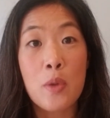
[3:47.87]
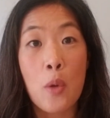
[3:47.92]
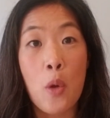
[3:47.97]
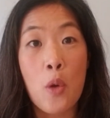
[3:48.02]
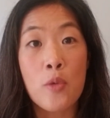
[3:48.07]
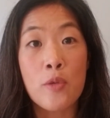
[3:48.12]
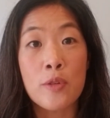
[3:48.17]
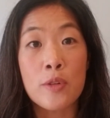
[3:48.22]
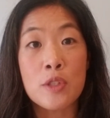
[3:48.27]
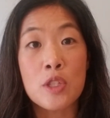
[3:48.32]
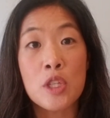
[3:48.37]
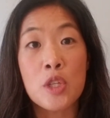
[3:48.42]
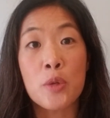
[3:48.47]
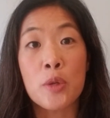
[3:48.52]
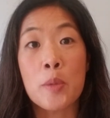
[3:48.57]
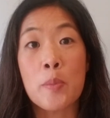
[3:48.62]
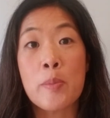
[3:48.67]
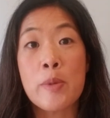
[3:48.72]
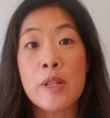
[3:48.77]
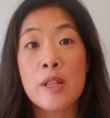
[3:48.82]
over to your
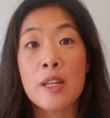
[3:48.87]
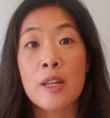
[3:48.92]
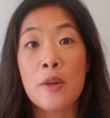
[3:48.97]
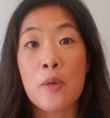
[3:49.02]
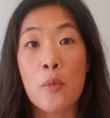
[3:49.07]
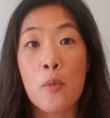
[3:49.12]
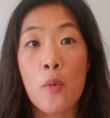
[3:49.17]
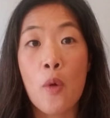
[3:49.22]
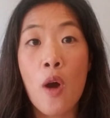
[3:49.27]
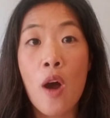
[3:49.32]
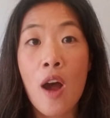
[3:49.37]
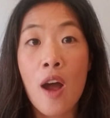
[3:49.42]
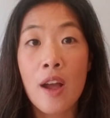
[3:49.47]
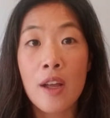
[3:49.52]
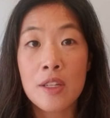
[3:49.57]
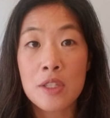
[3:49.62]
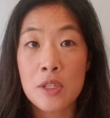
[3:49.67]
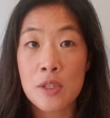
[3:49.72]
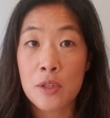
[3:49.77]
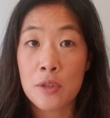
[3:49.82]
ability to
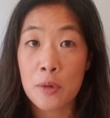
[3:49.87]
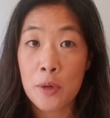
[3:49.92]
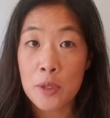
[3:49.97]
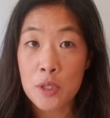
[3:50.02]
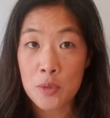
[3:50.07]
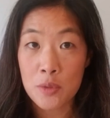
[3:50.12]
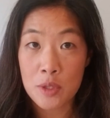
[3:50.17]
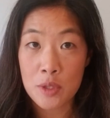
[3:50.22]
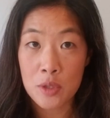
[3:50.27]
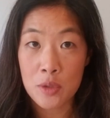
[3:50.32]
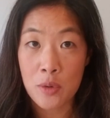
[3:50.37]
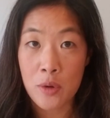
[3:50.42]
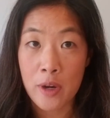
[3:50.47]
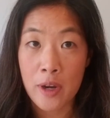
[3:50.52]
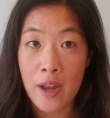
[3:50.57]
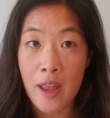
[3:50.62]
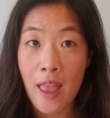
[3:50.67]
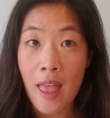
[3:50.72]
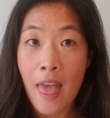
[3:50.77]
walk to the grocery store,